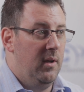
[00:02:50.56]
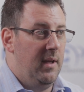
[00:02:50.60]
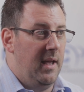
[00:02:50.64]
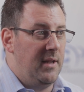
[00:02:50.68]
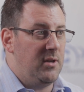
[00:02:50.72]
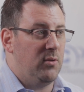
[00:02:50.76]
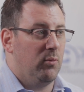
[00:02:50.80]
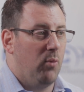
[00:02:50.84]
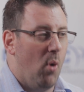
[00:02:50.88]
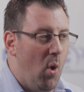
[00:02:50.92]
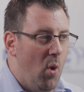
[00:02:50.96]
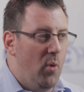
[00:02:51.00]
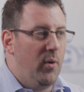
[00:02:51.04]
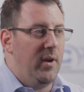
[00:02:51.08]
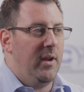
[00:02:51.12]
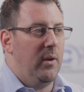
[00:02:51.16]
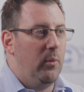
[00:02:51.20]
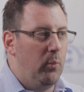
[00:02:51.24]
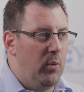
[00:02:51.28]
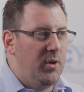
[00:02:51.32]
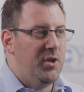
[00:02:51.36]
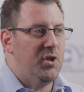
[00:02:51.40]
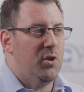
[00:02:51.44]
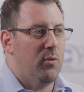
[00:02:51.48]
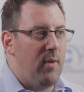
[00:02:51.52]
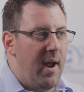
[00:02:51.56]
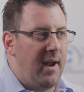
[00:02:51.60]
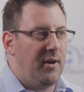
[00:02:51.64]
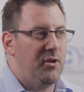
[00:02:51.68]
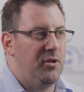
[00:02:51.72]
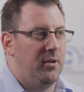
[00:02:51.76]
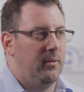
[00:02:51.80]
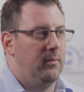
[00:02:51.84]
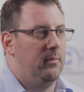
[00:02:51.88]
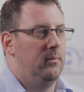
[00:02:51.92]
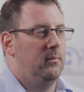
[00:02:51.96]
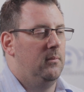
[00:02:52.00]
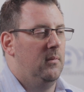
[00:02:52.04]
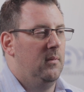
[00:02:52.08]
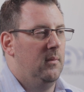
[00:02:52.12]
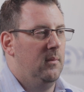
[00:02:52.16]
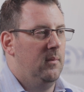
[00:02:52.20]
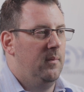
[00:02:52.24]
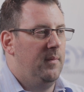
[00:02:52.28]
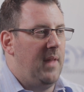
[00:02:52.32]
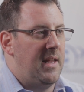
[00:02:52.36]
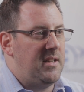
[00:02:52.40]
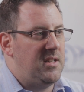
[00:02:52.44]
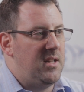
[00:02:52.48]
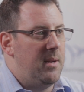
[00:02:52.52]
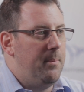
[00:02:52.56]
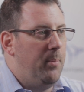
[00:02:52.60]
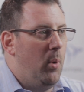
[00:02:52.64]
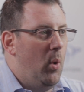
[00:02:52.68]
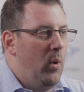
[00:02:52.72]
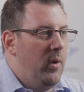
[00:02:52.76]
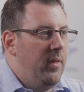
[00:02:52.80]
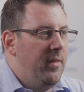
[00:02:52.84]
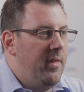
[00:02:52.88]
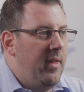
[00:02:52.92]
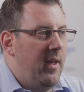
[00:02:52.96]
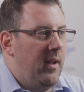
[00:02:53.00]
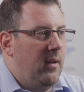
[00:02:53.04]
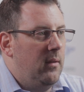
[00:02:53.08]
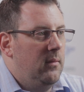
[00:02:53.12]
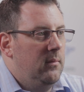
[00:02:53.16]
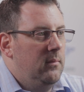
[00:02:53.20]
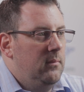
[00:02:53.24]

It's rolling in which direction. That's the important thing.